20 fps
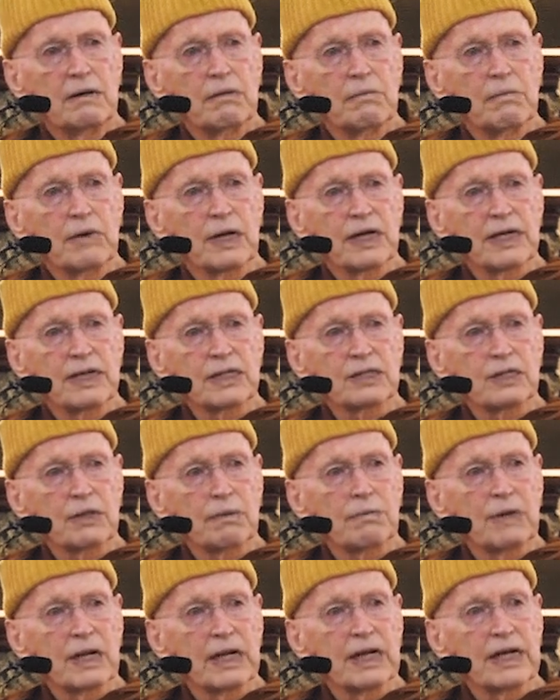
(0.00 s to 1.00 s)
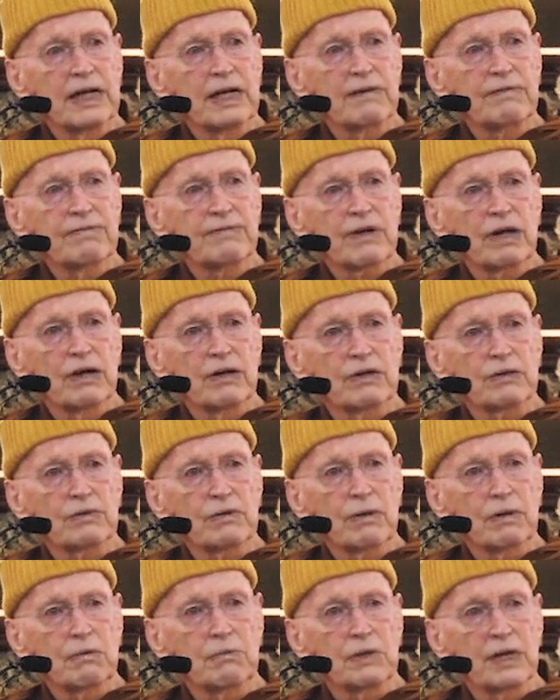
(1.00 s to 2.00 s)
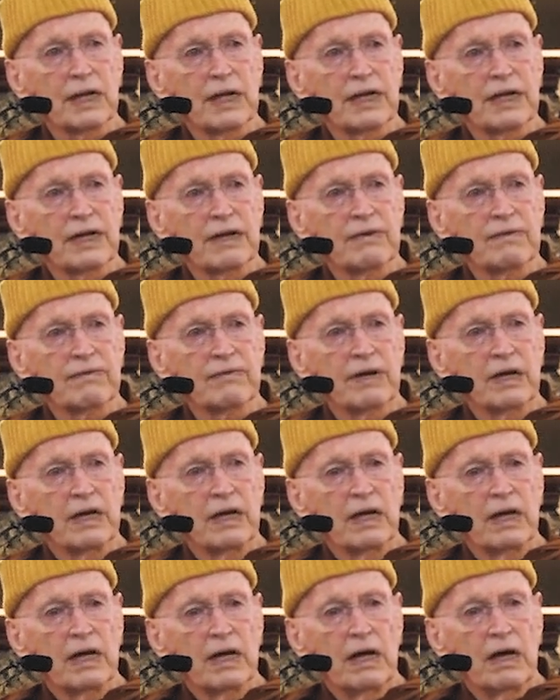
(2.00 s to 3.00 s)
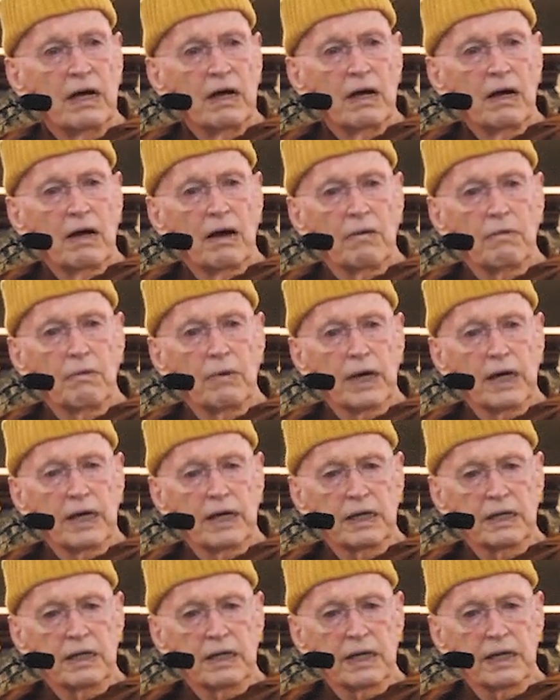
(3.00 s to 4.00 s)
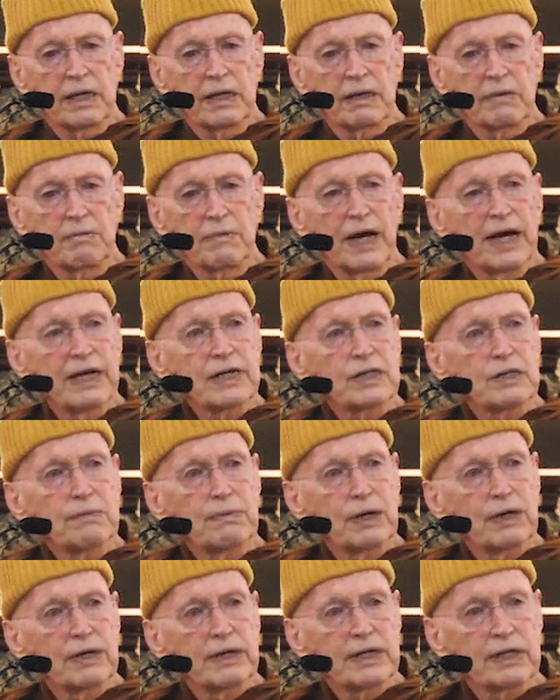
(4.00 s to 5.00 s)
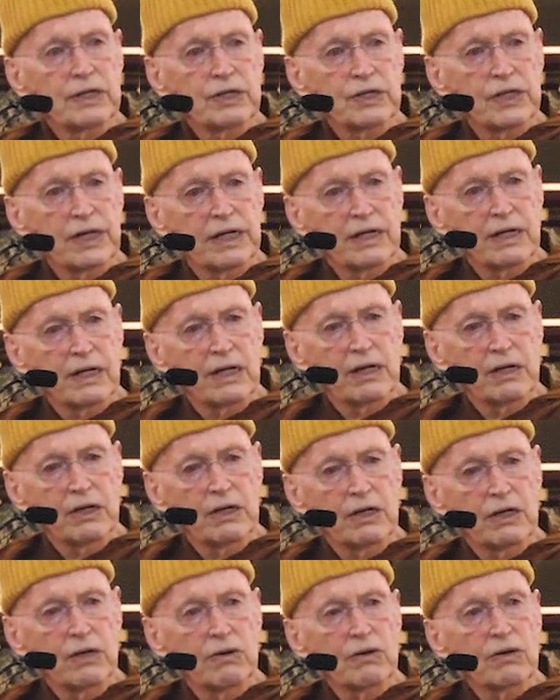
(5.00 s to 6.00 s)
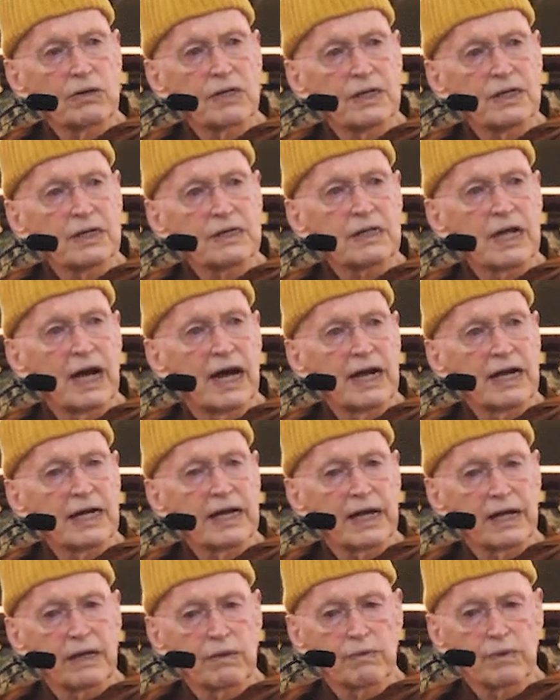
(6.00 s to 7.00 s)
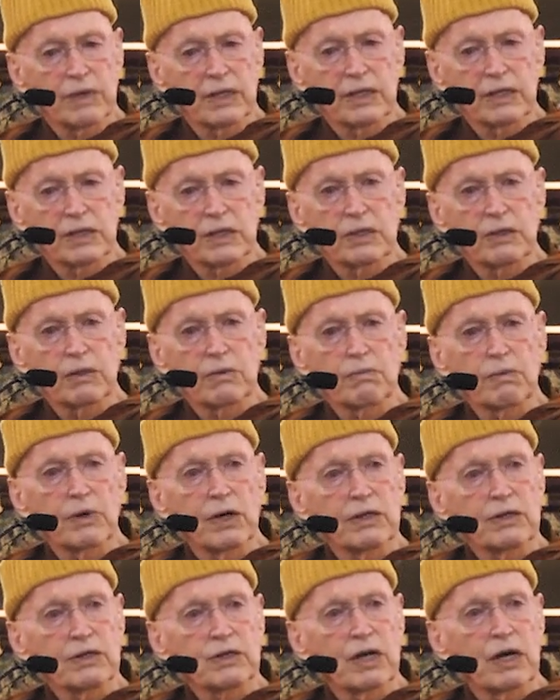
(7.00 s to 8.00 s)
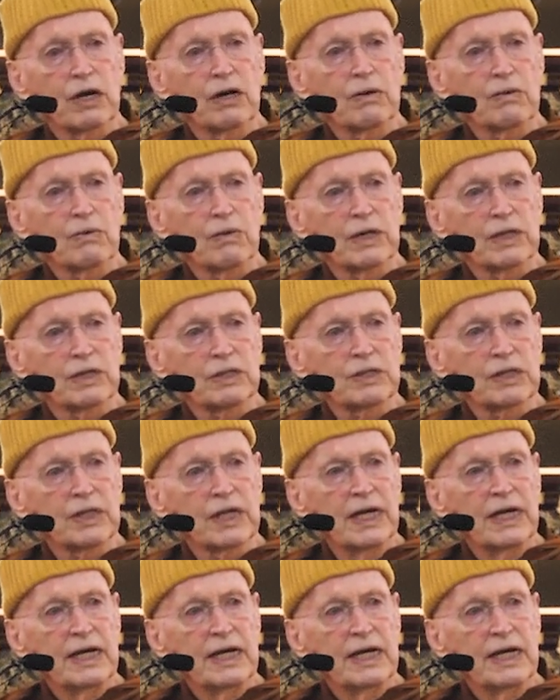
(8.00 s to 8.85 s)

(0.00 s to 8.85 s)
but it's a belief, cultural belief. But in my experience in northeast Thailand was Luang Por Chah was